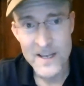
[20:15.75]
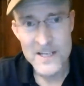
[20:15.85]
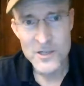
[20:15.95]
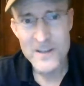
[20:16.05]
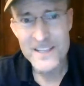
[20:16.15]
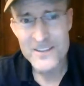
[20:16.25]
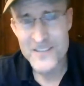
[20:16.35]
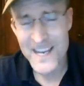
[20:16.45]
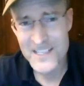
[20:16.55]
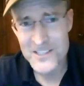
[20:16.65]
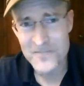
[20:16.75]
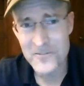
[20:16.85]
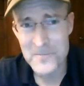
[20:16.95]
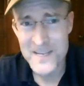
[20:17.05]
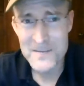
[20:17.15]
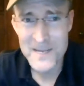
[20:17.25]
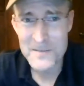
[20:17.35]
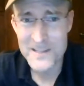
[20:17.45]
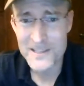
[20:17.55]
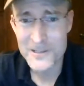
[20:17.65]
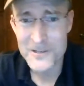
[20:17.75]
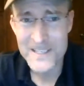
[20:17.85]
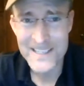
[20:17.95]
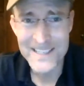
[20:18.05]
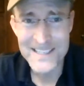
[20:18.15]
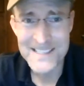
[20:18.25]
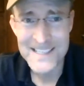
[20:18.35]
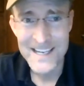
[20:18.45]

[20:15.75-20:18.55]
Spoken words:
So I think there's actually, for me, maybe the learning is